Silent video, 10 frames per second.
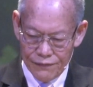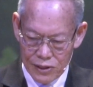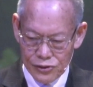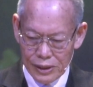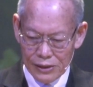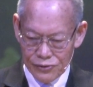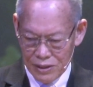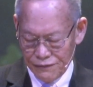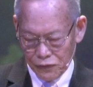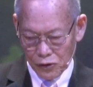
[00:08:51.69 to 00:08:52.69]
First John
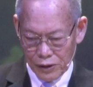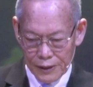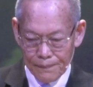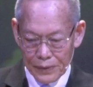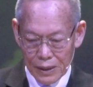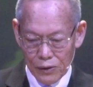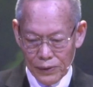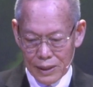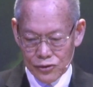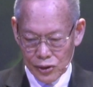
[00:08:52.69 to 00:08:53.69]
three four,
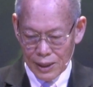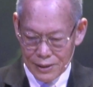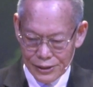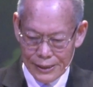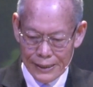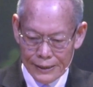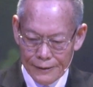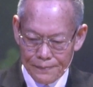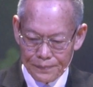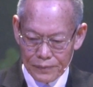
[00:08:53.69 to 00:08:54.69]
where John said,